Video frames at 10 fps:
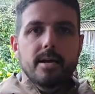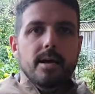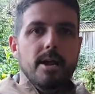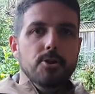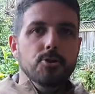
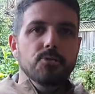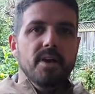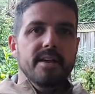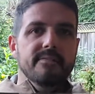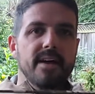I knew that
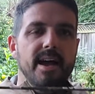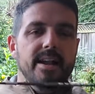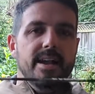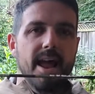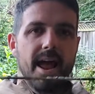if I had
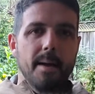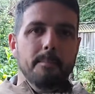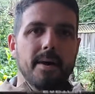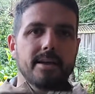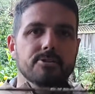it at
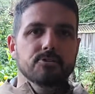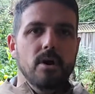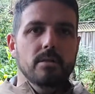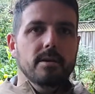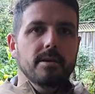my draw
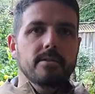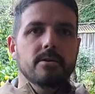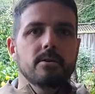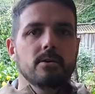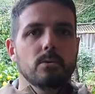length
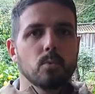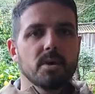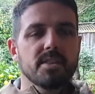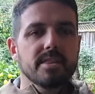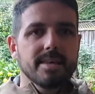
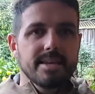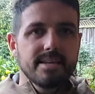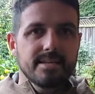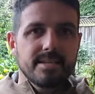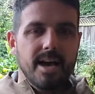with
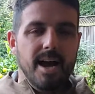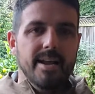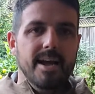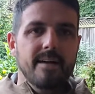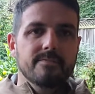these, I'd
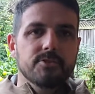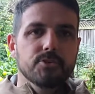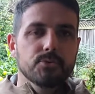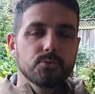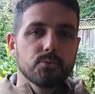have to
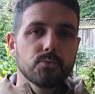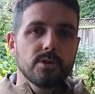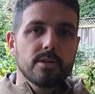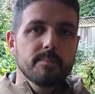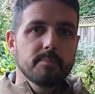
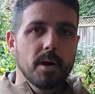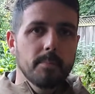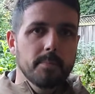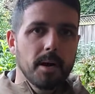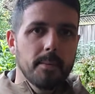really
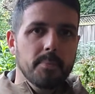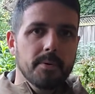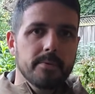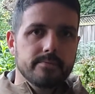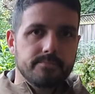bump up
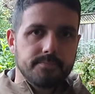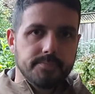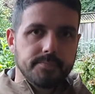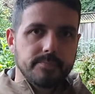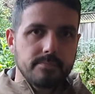
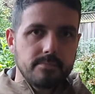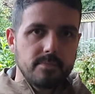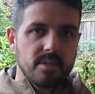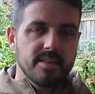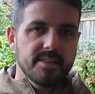
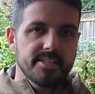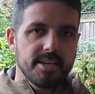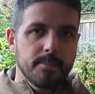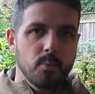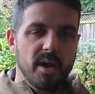the
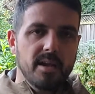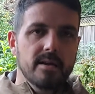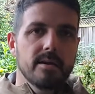tip weight